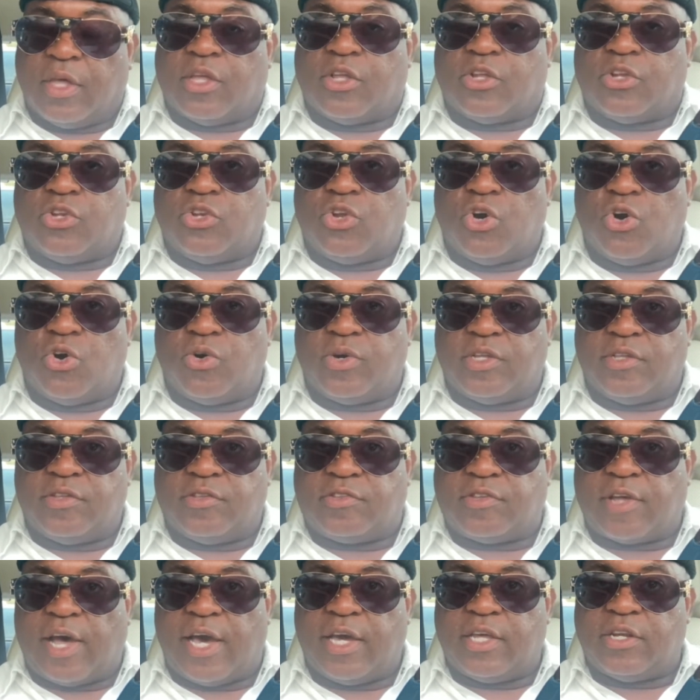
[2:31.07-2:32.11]
No
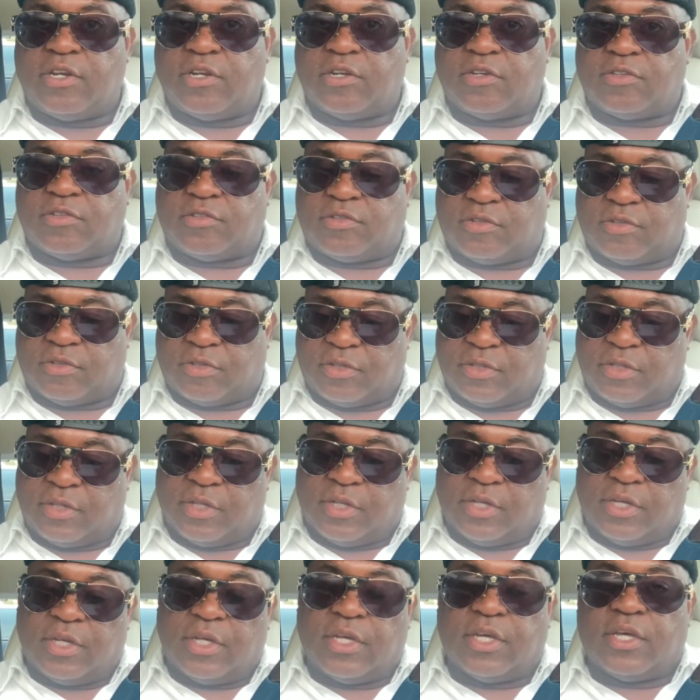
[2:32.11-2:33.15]
insiders.
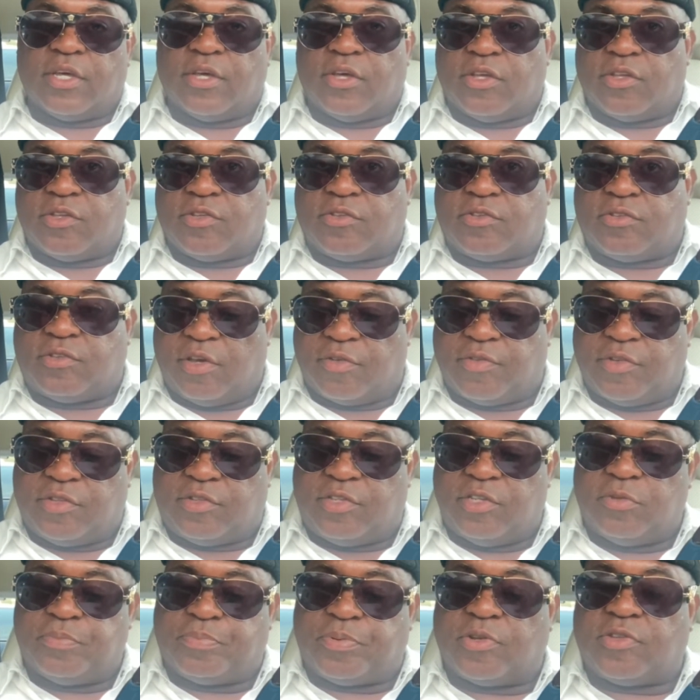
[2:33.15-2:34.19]

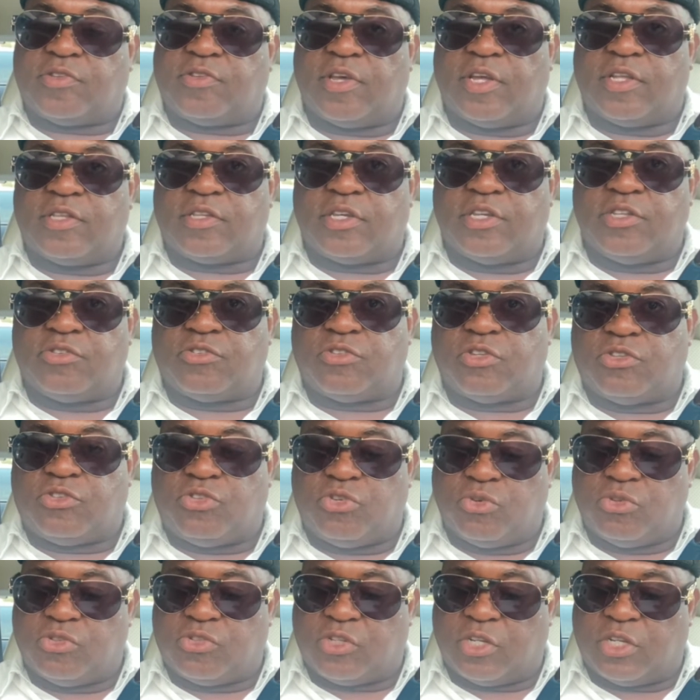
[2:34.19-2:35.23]
17%
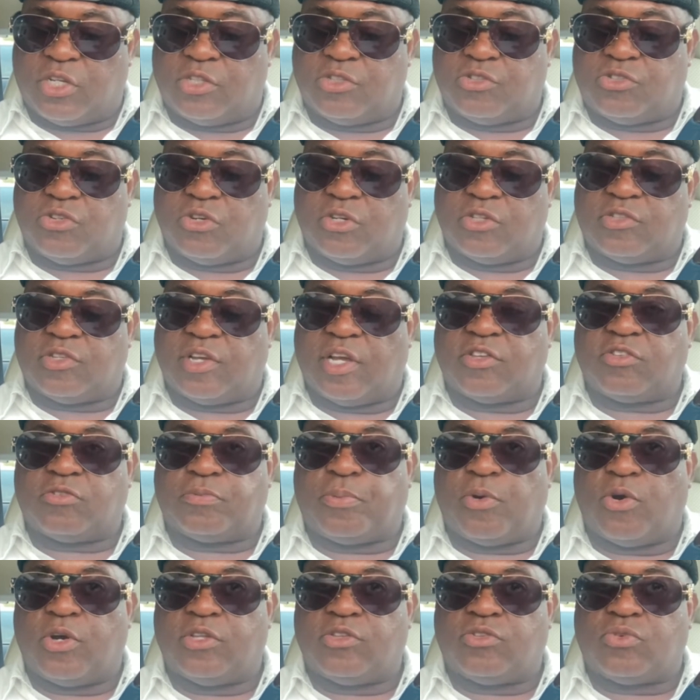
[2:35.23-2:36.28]
institution insured as
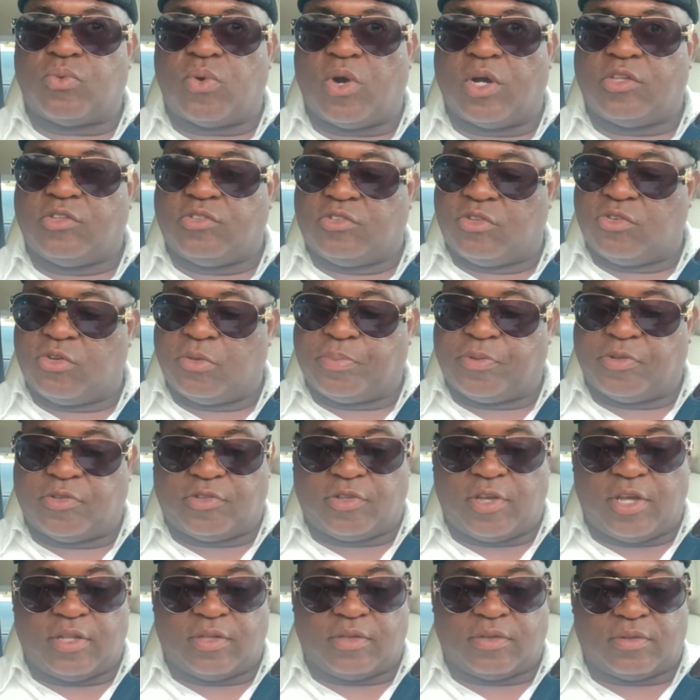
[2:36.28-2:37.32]

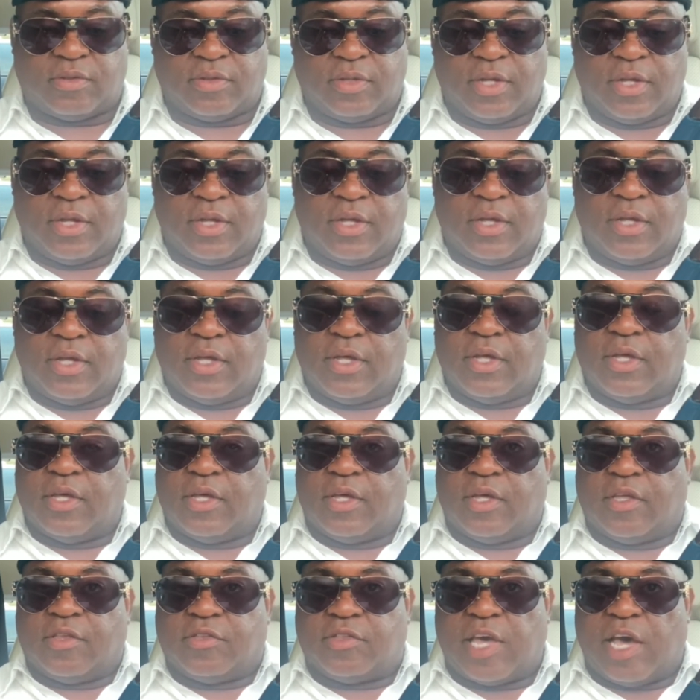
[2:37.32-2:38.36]
0.10%.
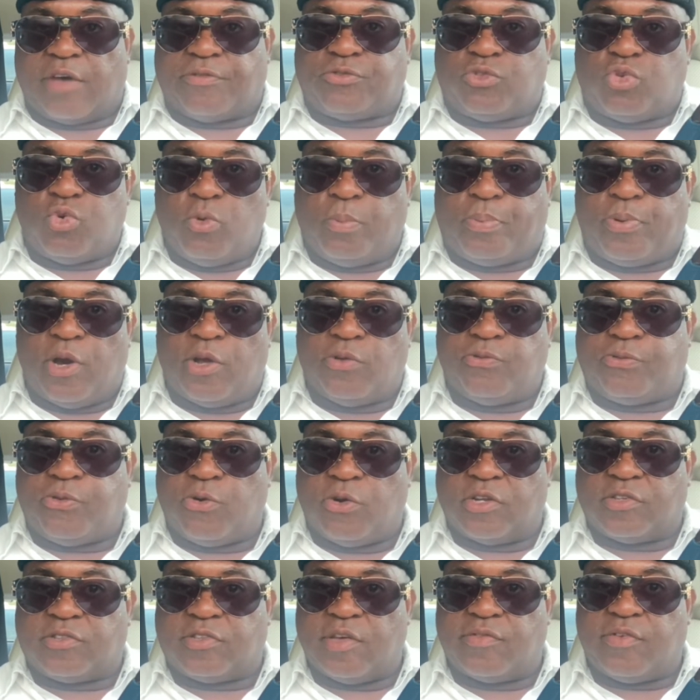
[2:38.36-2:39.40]
They have
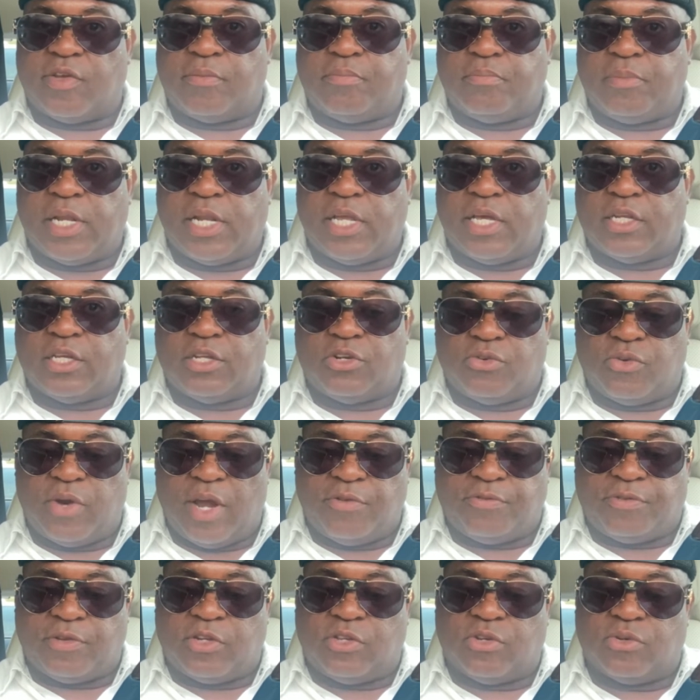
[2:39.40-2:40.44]
2.47 million in
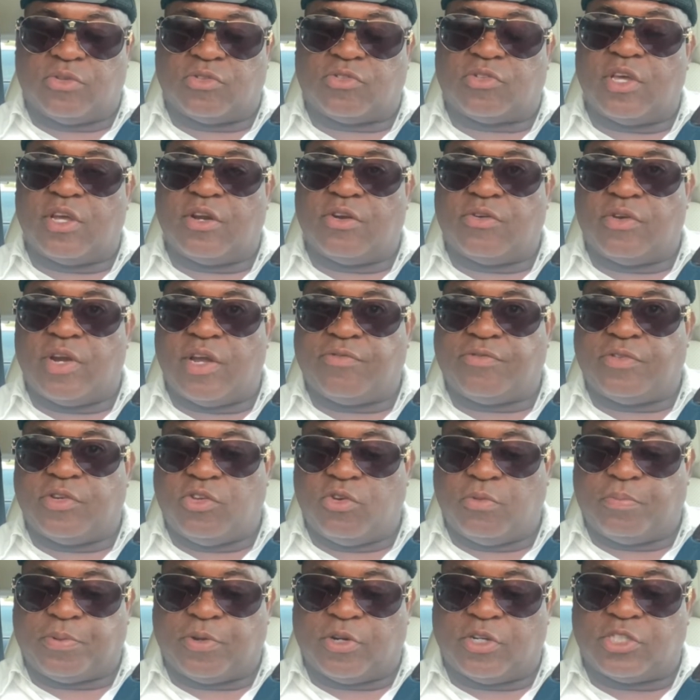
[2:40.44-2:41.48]
revenues. Their
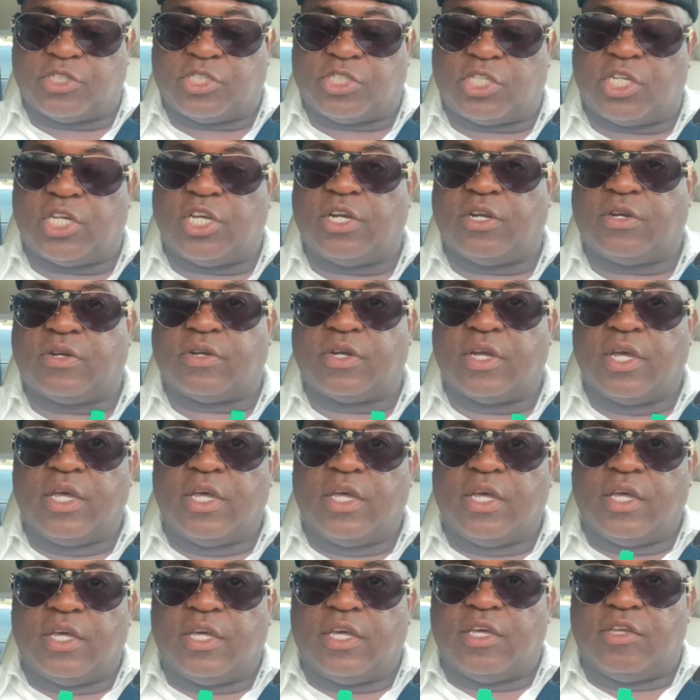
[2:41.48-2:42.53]
revenue per share
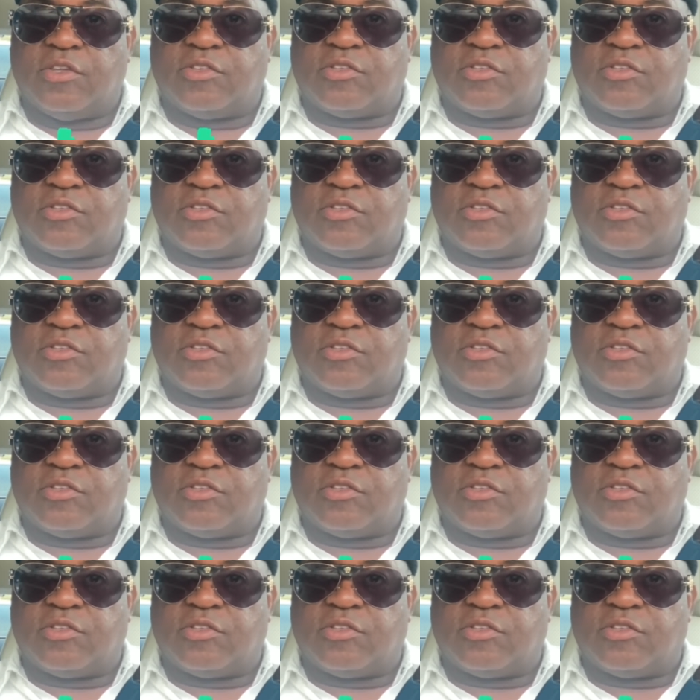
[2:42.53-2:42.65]
is